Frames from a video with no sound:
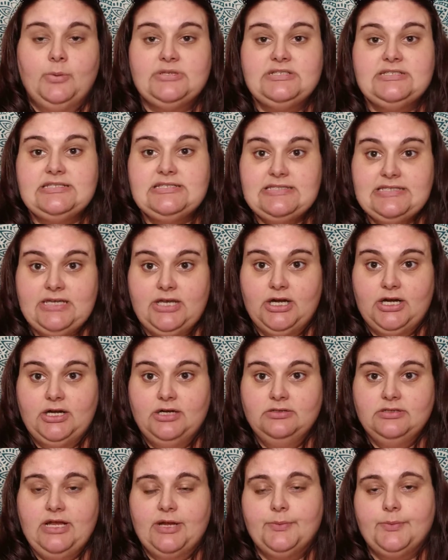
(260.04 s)
I went to see
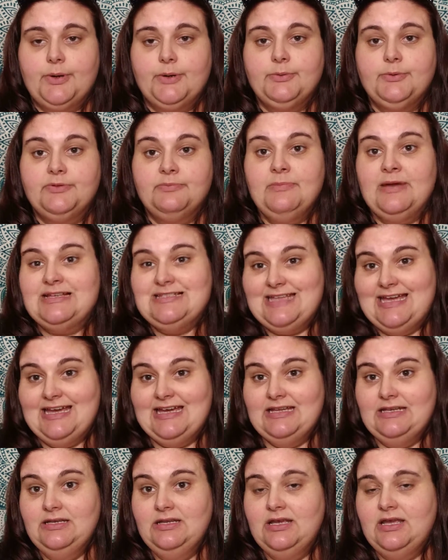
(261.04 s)
her. I rode with my
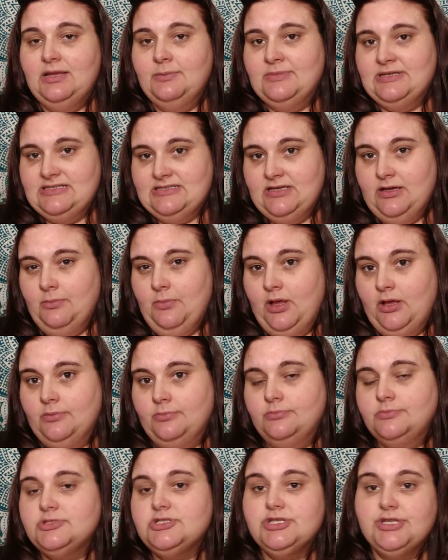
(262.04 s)
dad and my
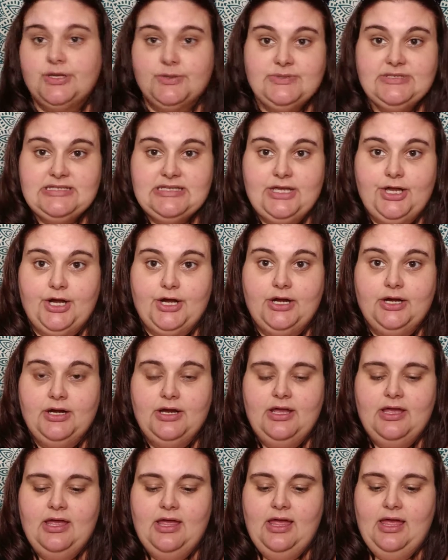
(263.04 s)
stepmom to go see
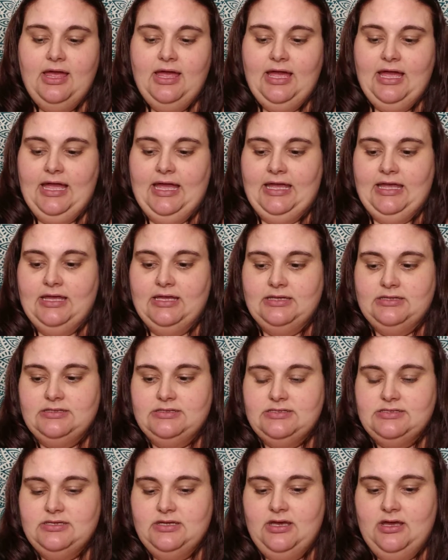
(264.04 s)
her,
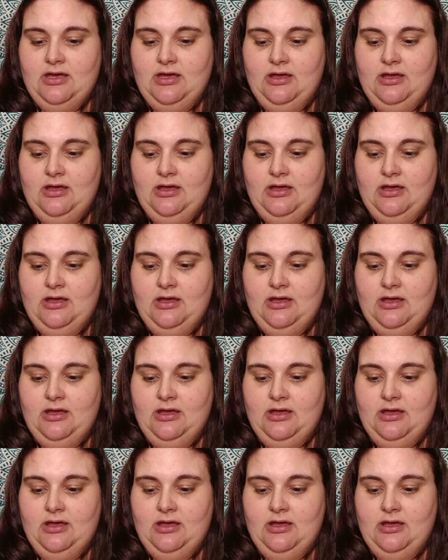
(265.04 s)
and